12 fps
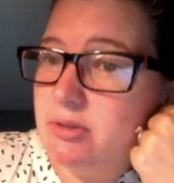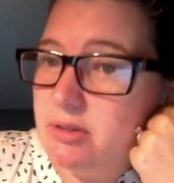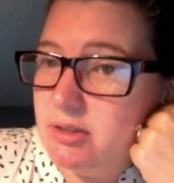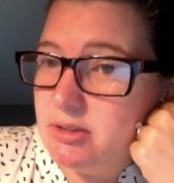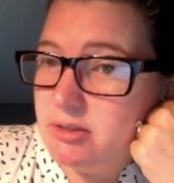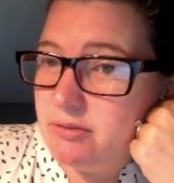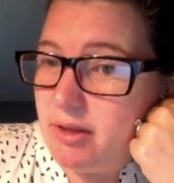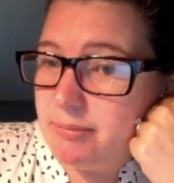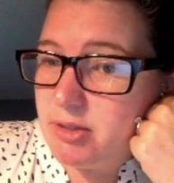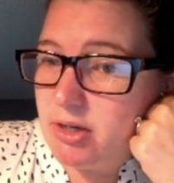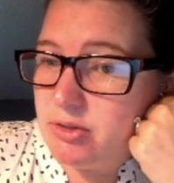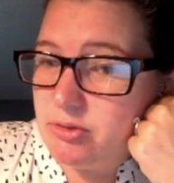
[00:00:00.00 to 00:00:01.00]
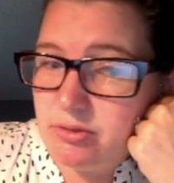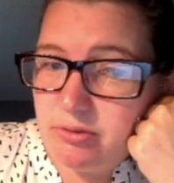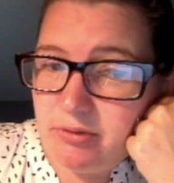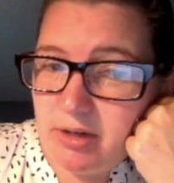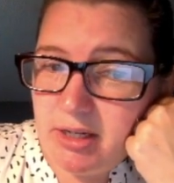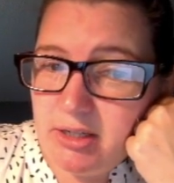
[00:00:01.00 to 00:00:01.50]
the developed countries were
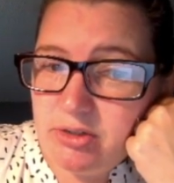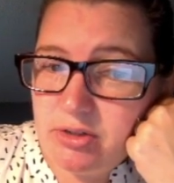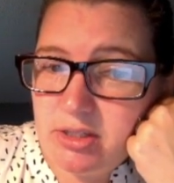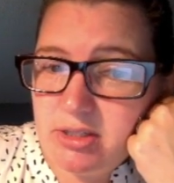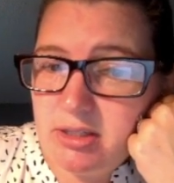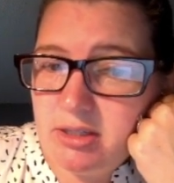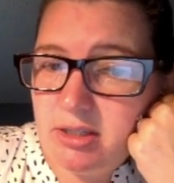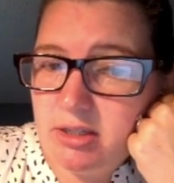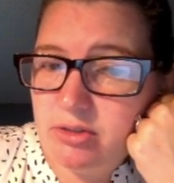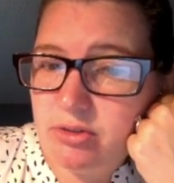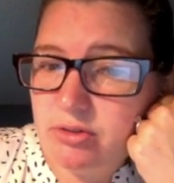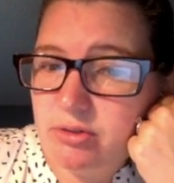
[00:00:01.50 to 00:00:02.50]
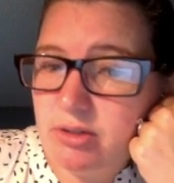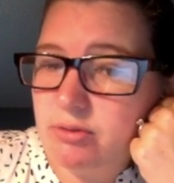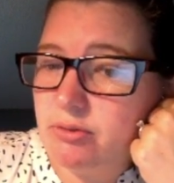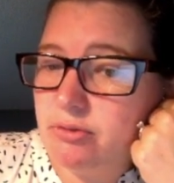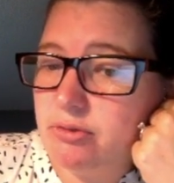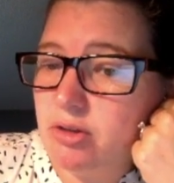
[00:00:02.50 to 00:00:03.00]
very interested. The interest rates
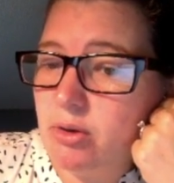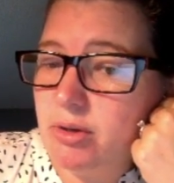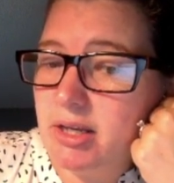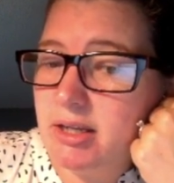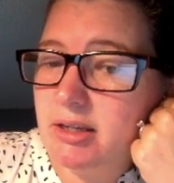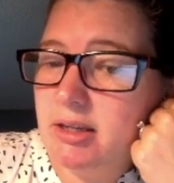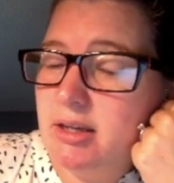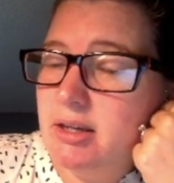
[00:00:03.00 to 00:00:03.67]
were floating.